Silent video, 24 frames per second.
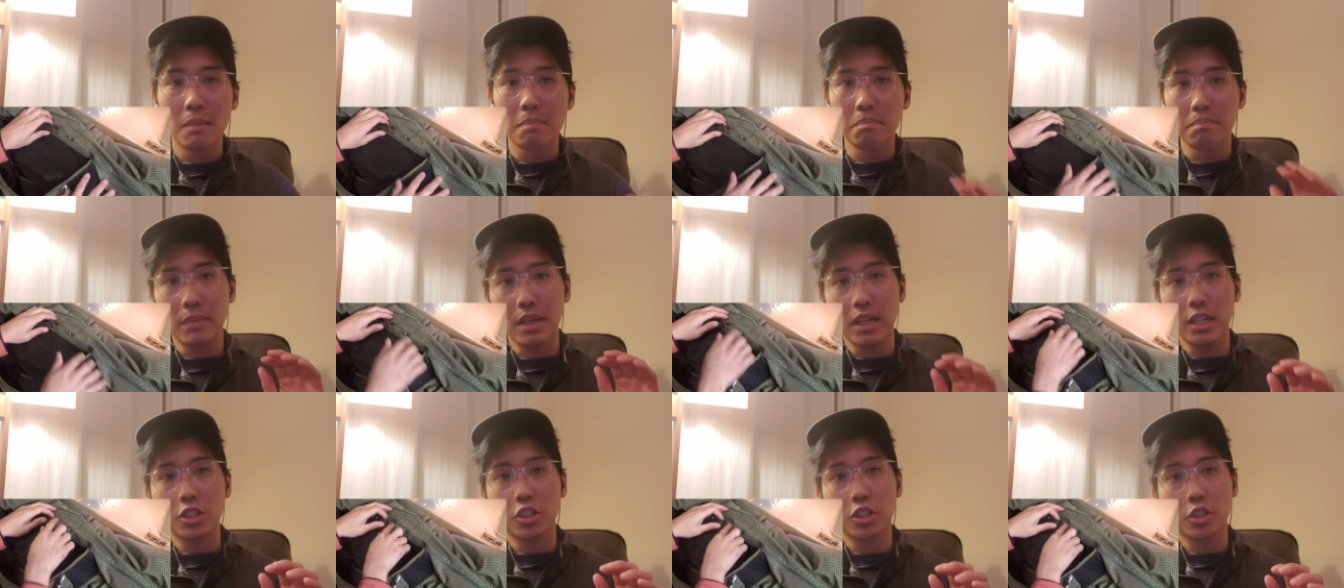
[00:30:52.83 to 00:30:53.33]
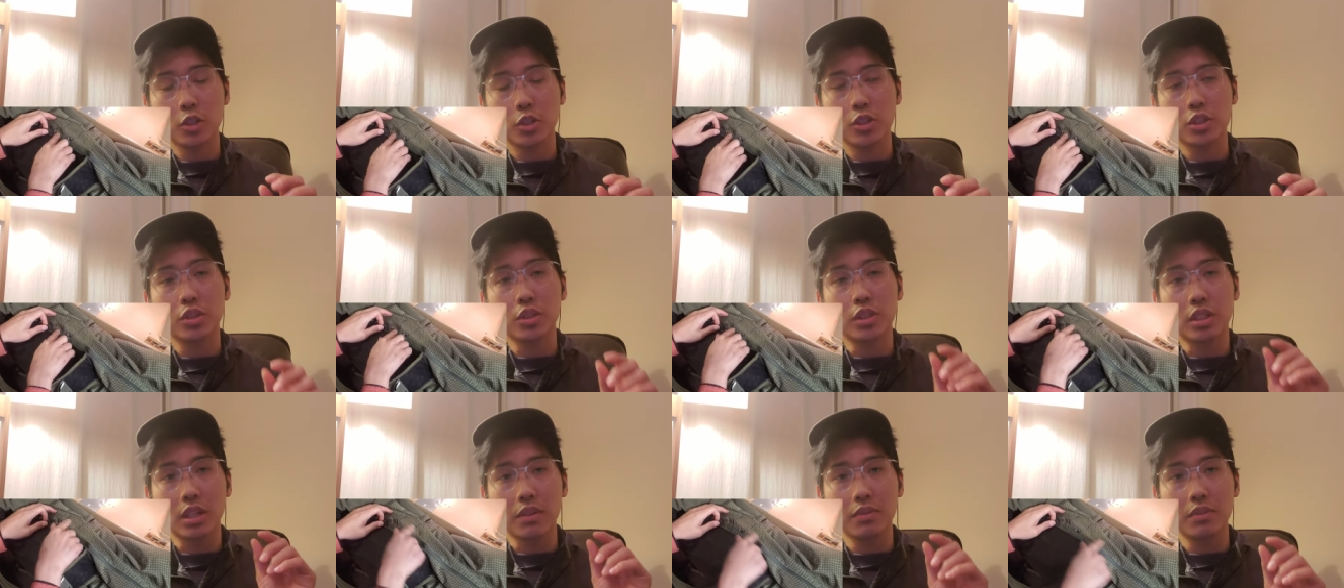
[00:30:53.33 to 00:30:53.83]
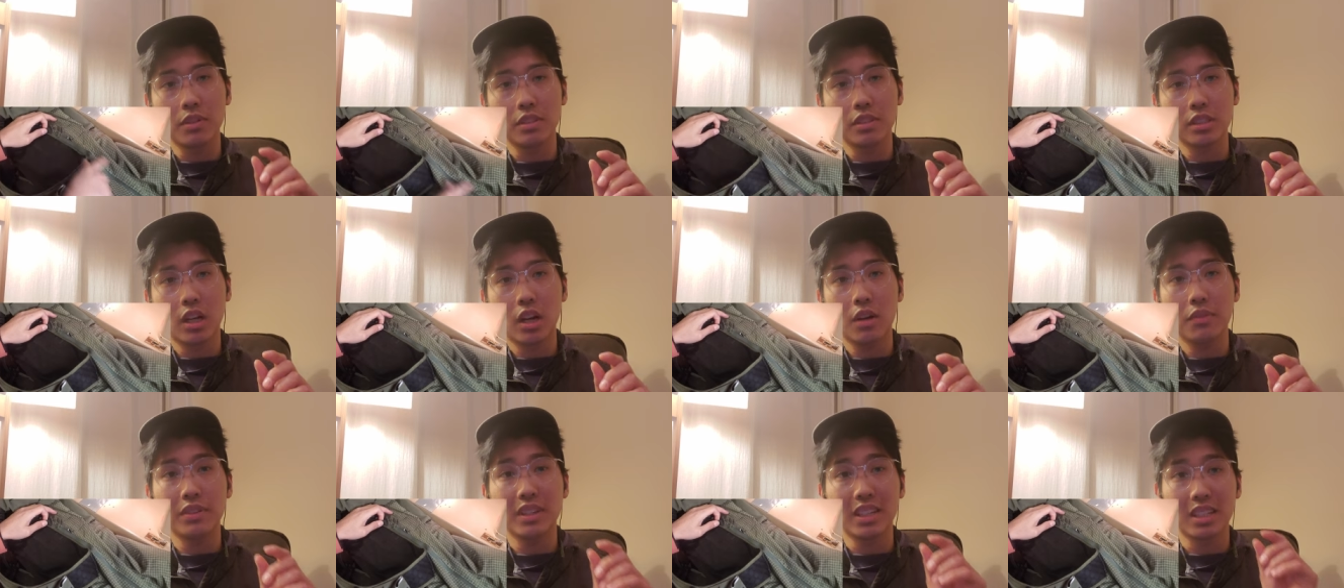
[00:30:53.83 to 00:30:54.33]
make sure to give
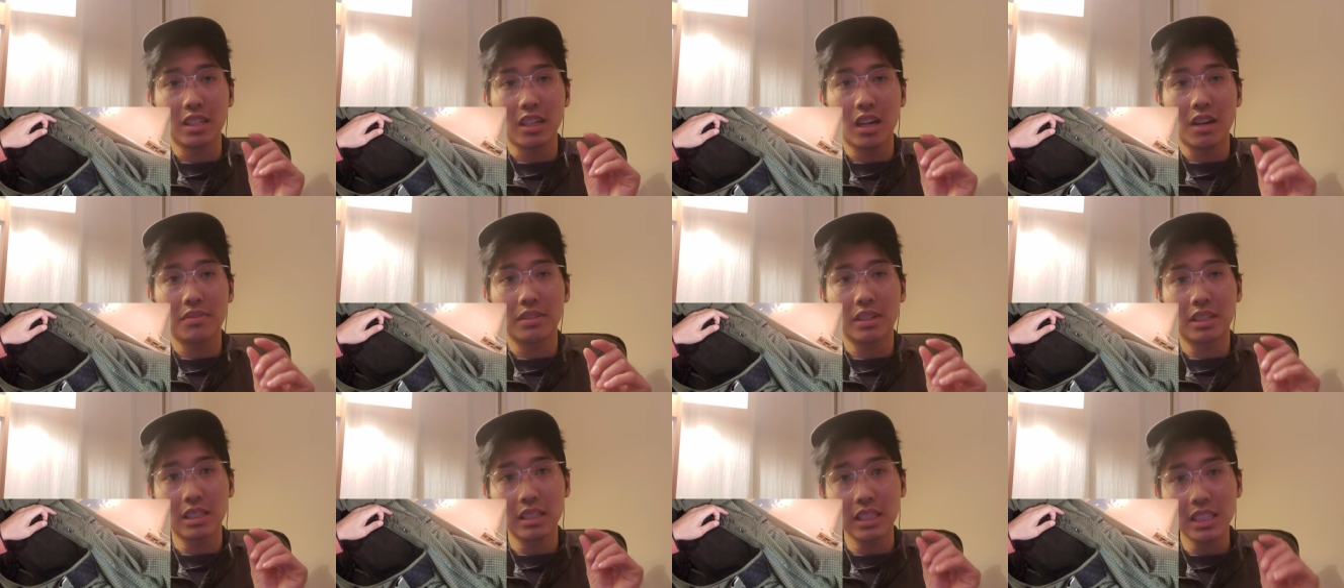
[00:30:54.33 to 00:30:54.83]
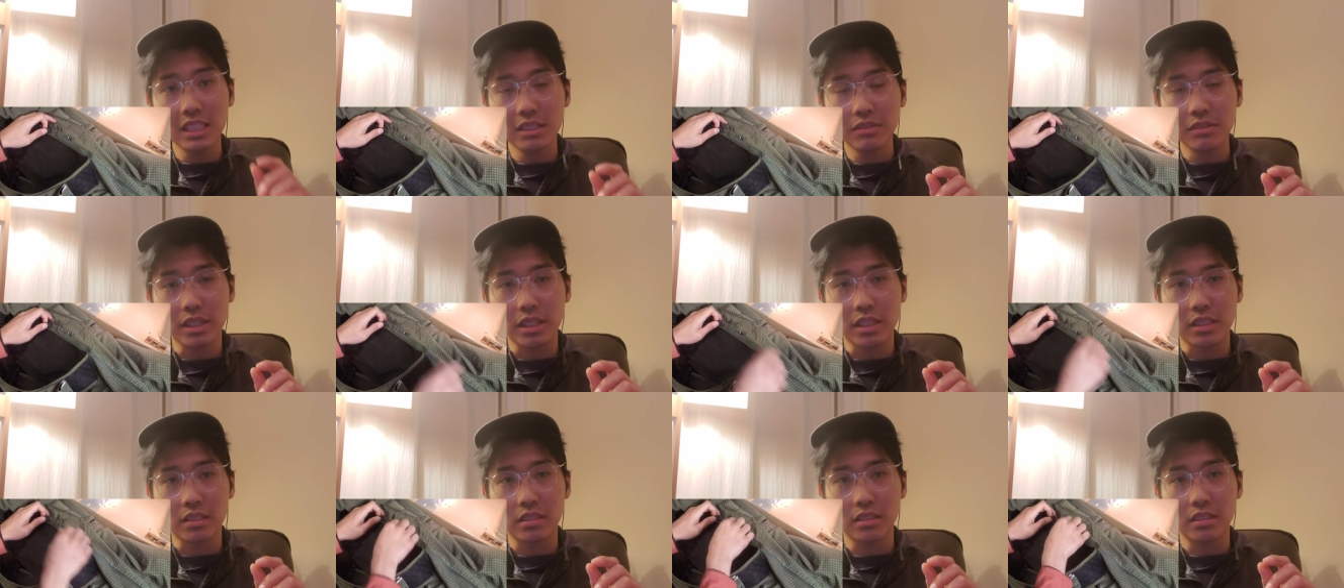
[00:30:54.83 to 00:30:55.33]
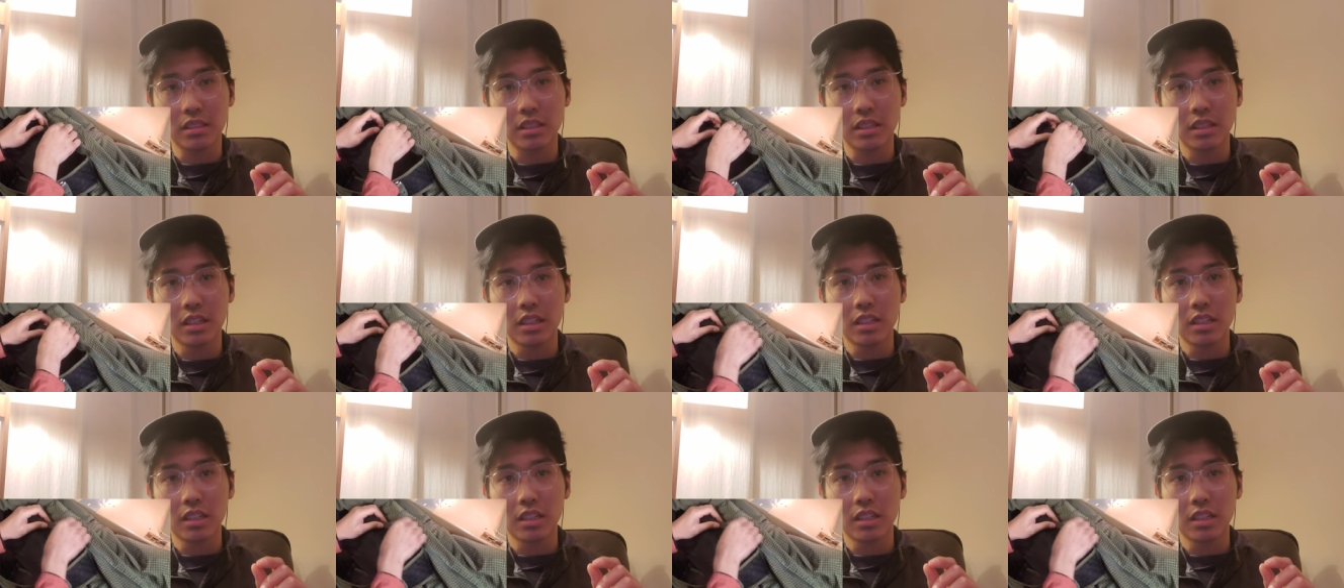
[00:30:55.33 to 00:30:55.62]
yourself enough clearance